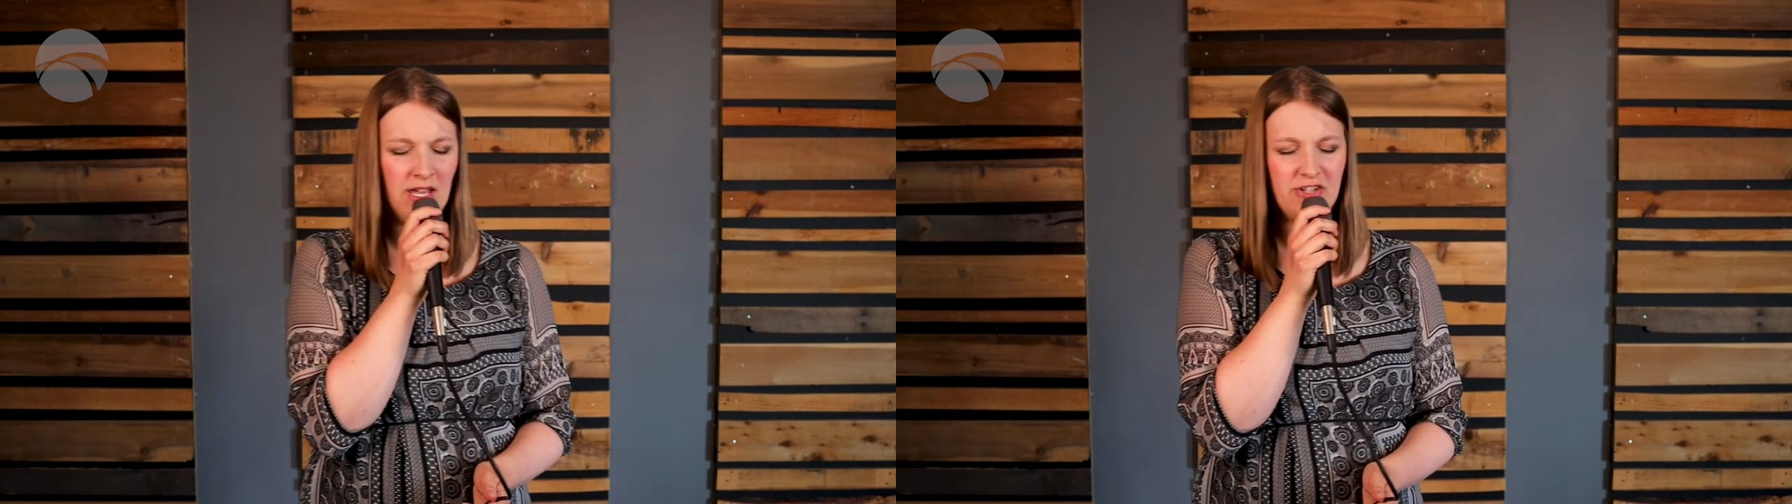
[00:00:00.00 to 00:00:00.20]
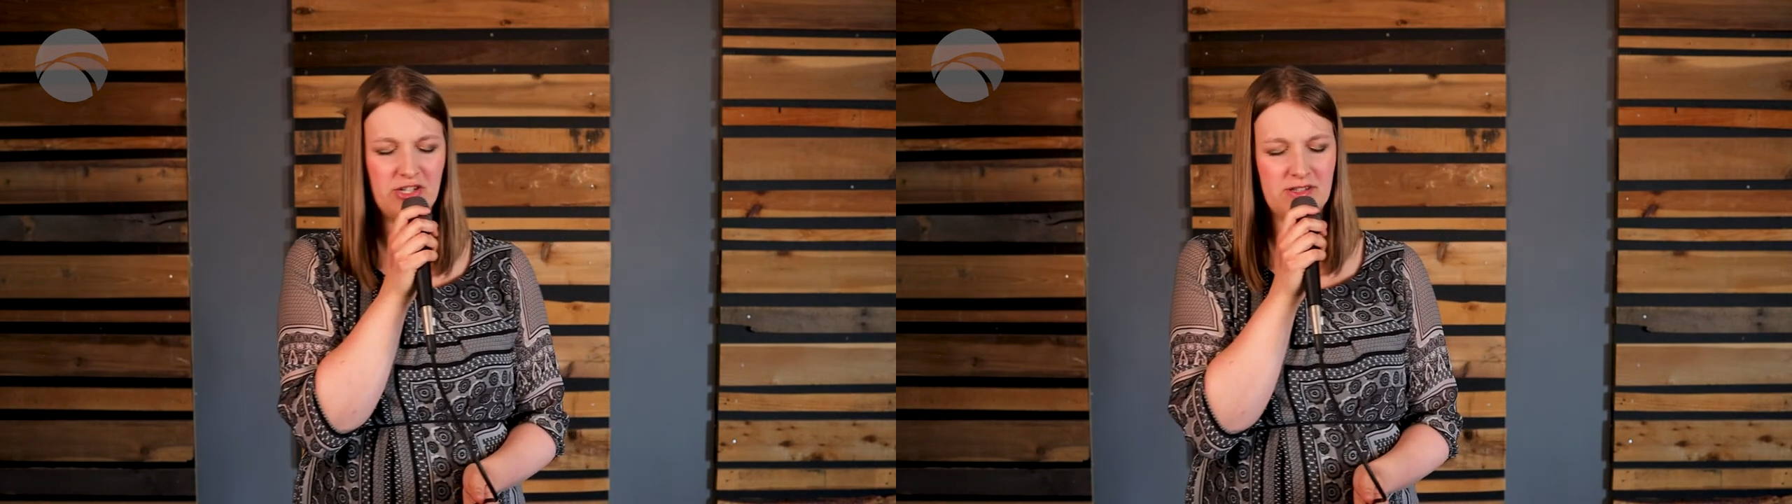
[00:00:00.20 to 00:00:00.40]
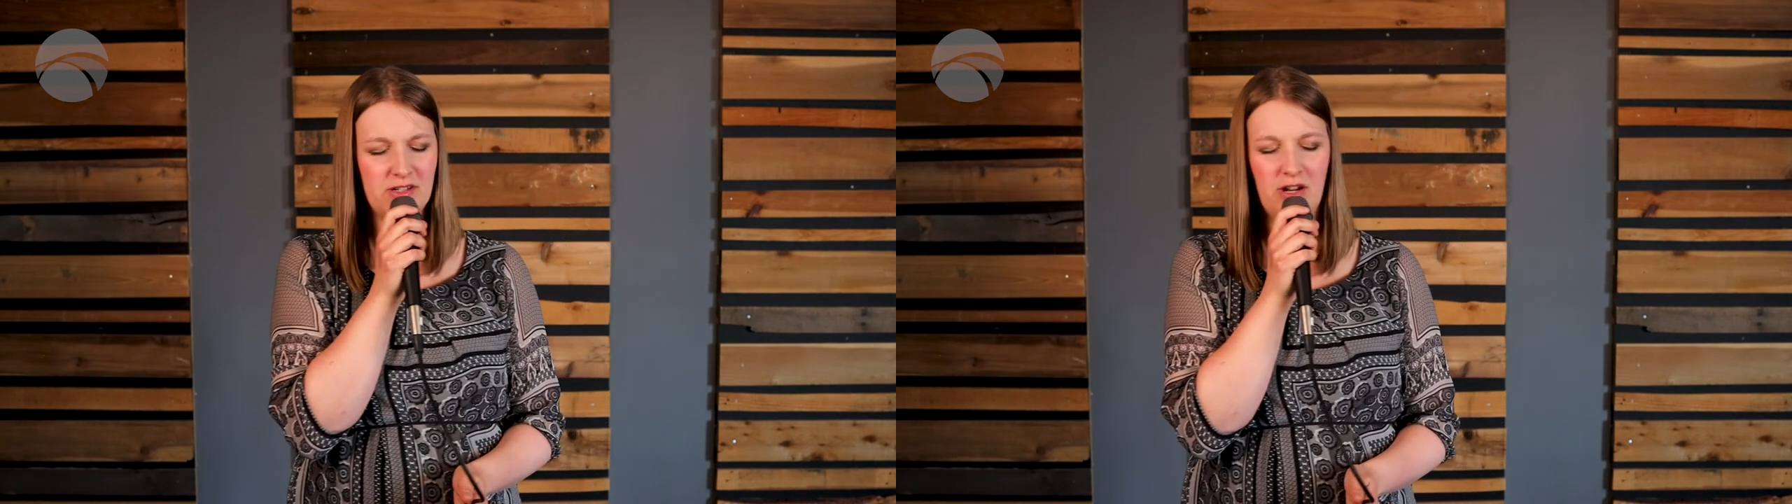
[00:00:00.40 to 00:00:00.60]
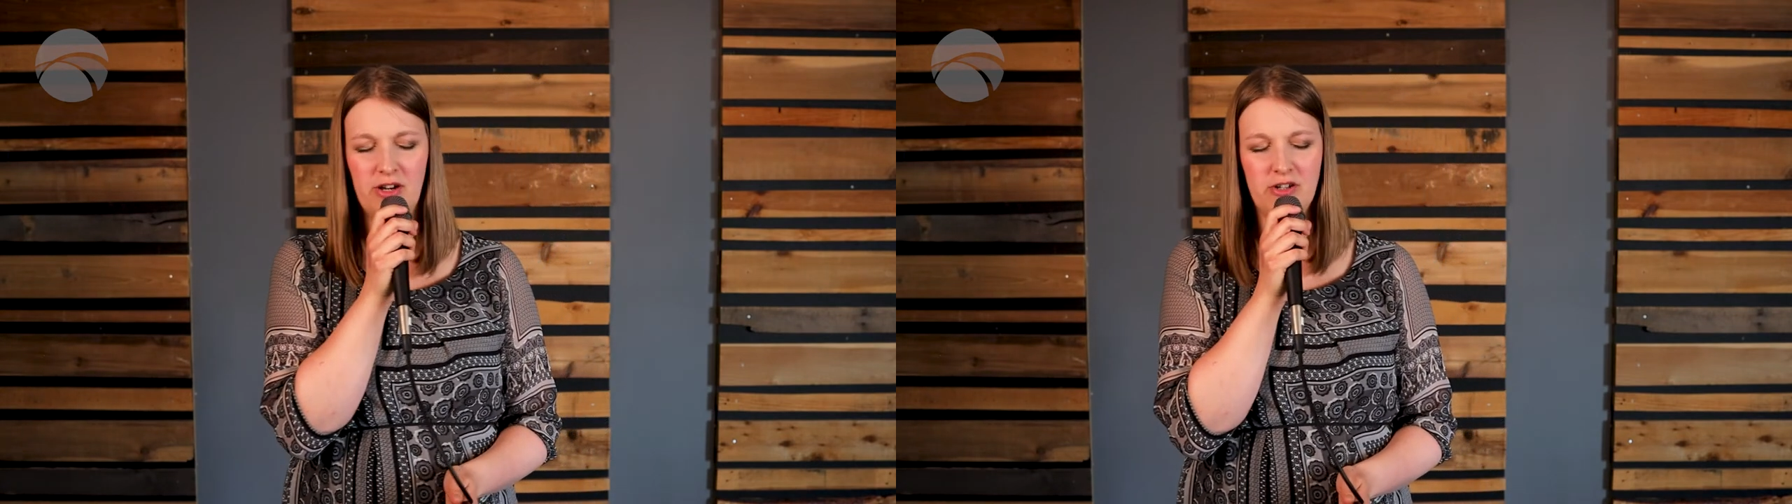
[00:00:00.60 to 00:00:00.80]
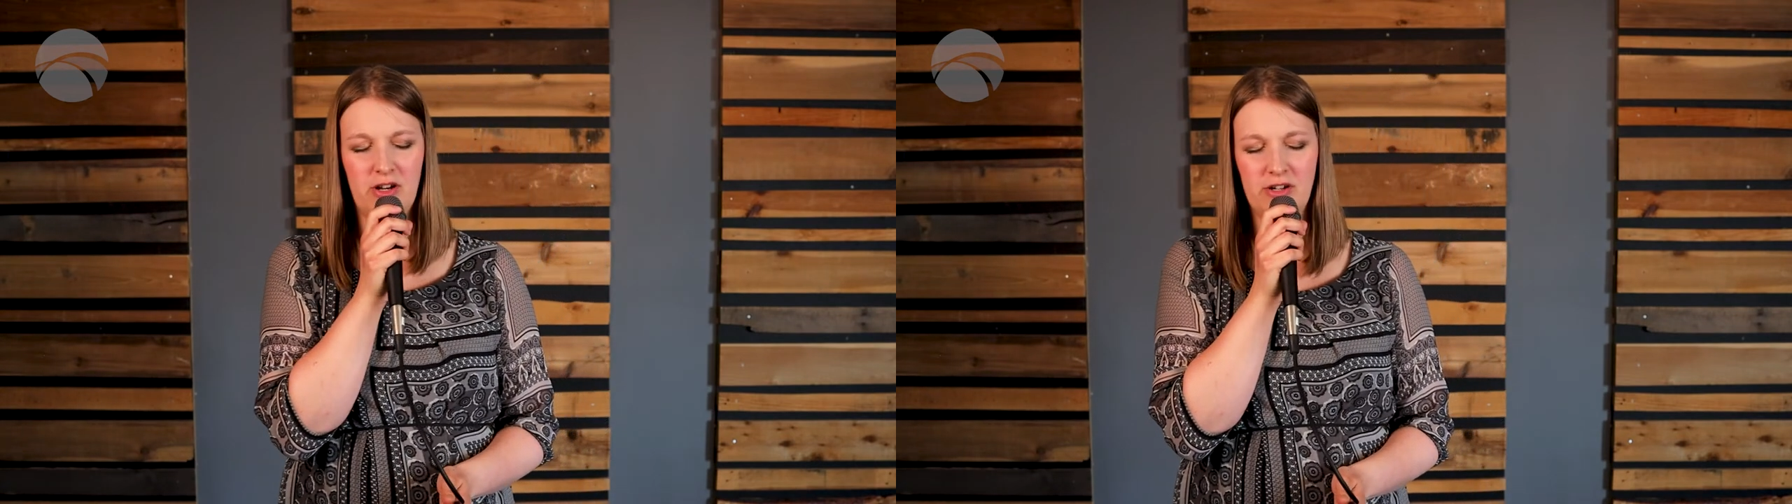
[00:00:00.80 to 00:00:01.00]
just
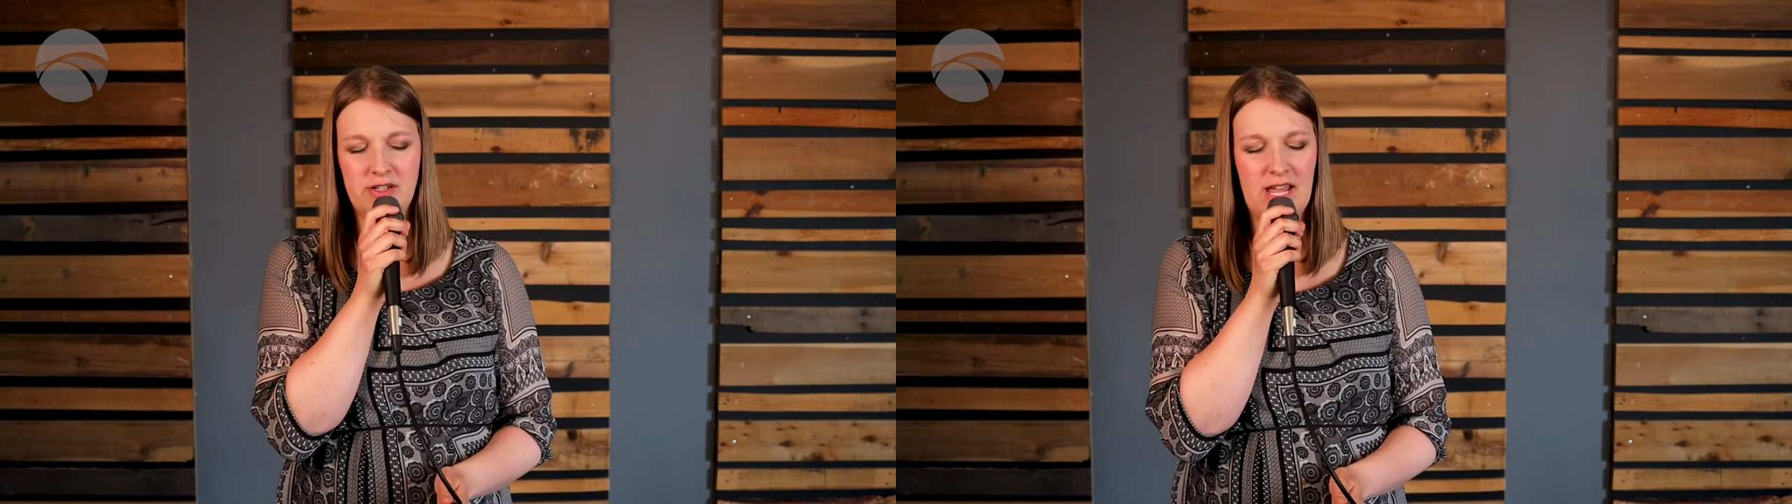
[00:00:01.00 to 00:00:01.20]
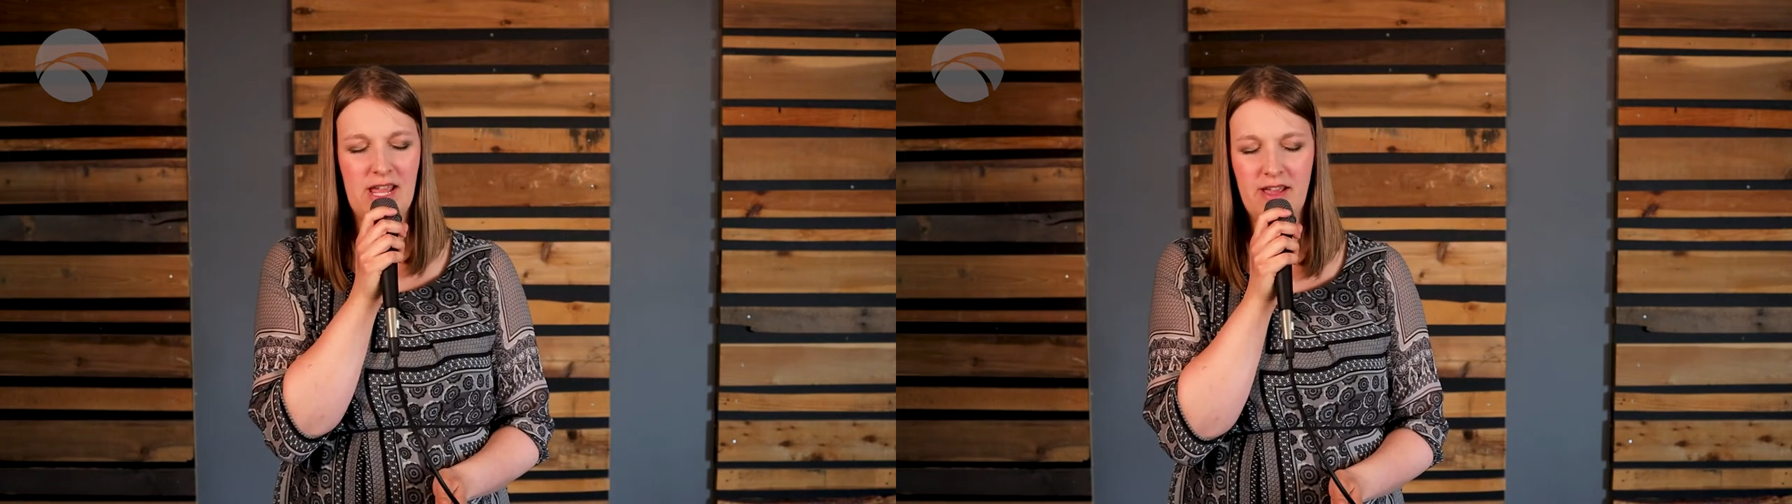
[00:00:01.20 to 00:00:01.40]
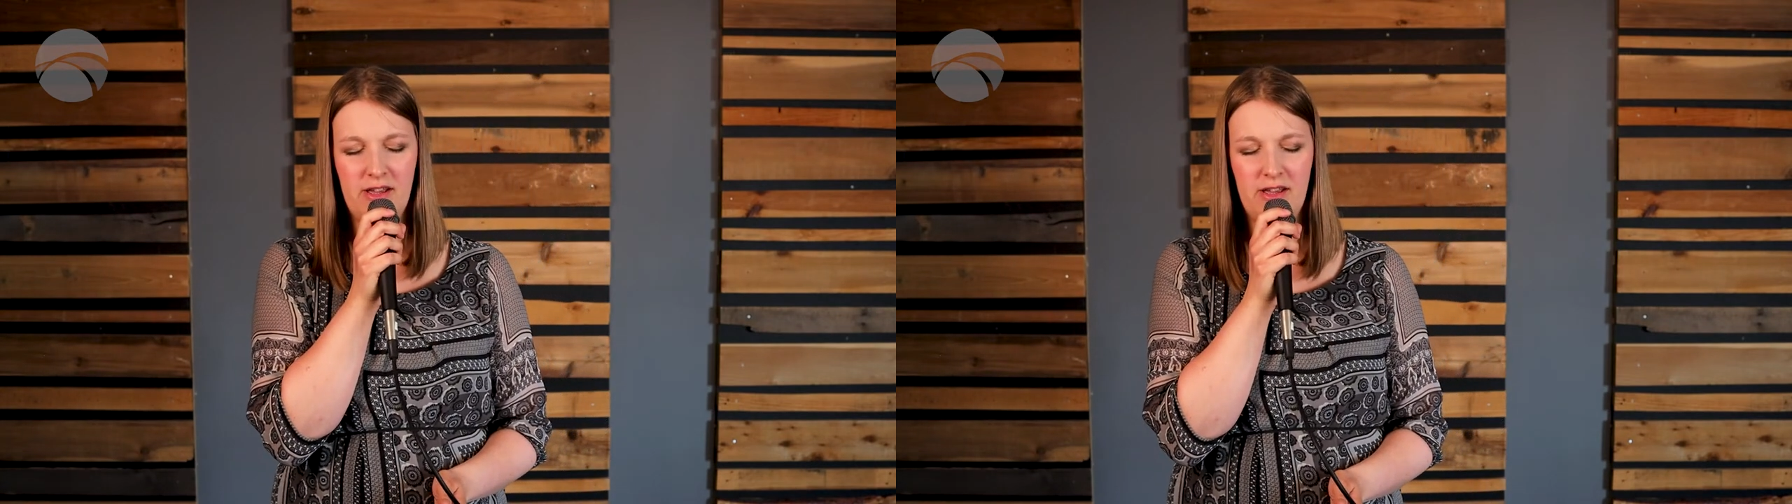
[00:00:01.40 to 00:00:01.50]
our day,